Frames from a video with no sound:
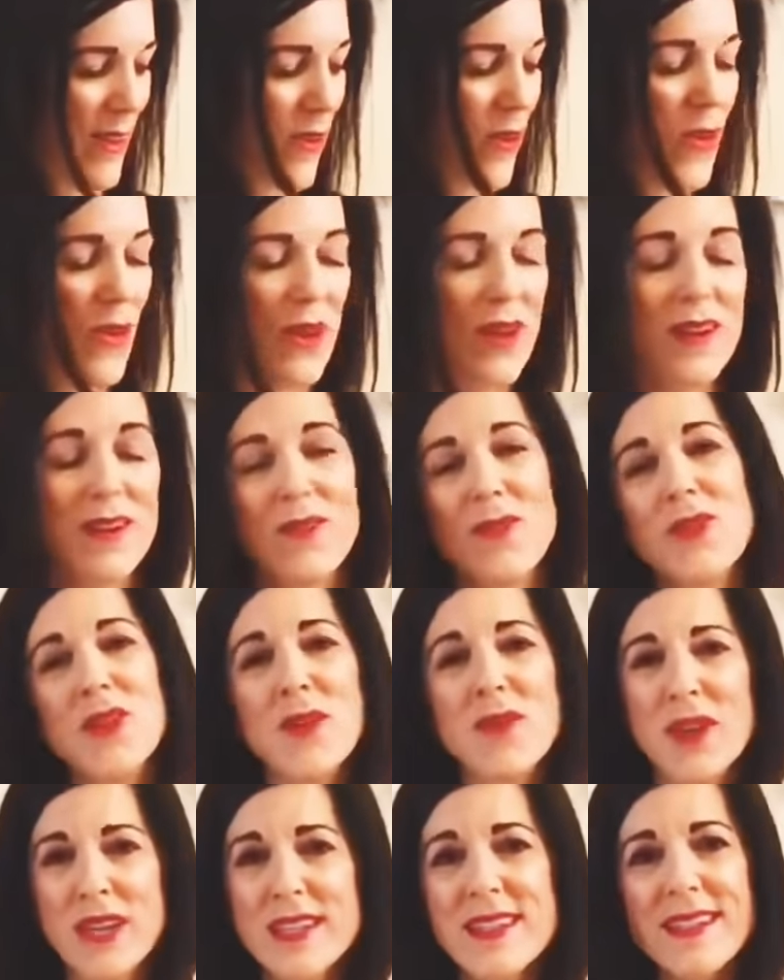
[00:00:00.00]
or you
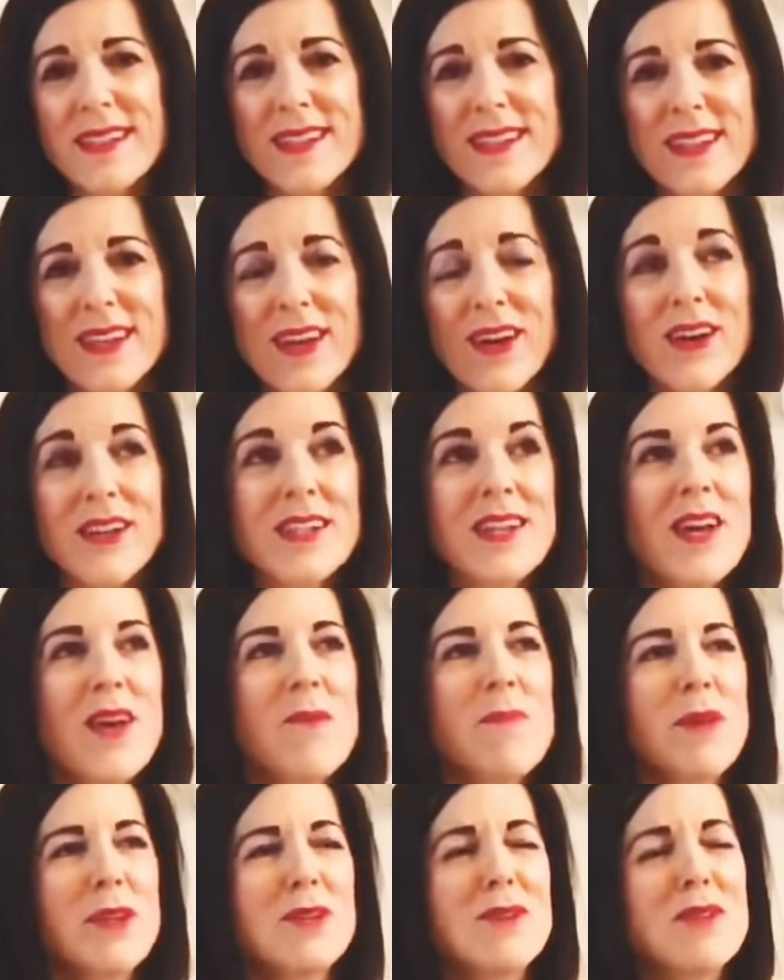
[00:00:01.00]
don't listen to the guide,
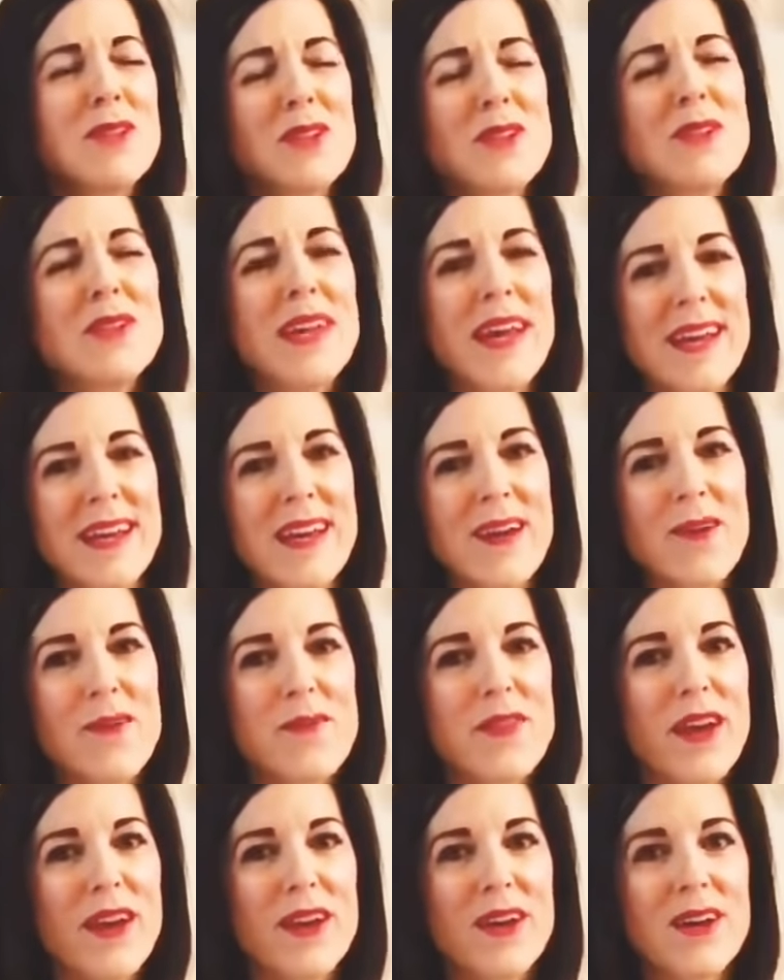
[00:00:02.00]
but you do take note
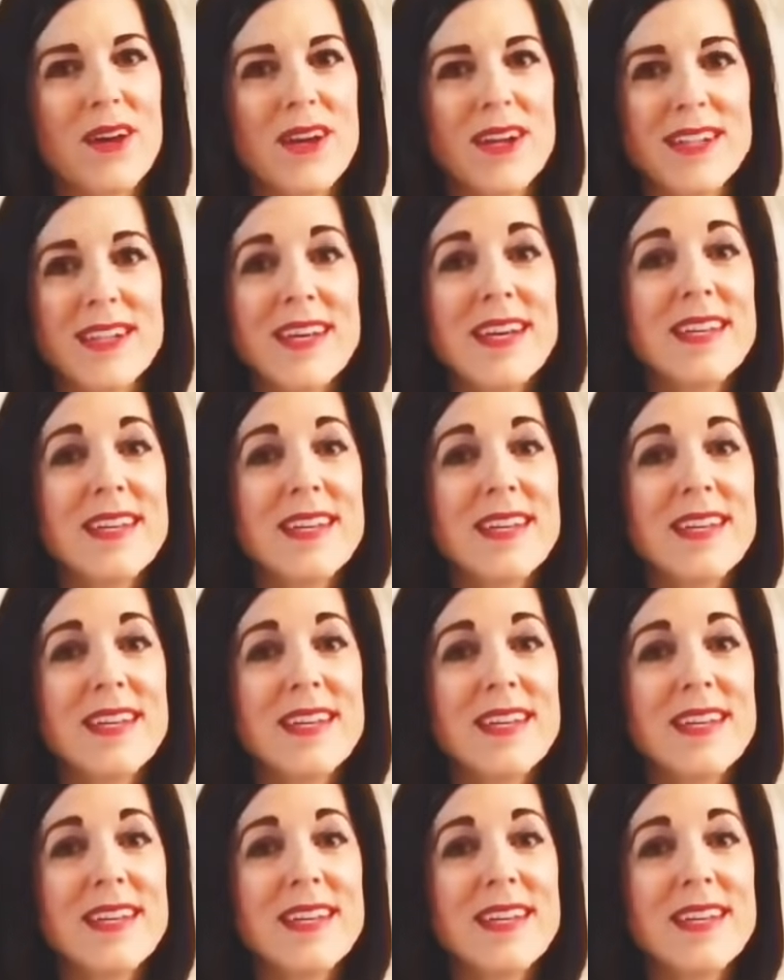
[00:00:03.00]
of that guide.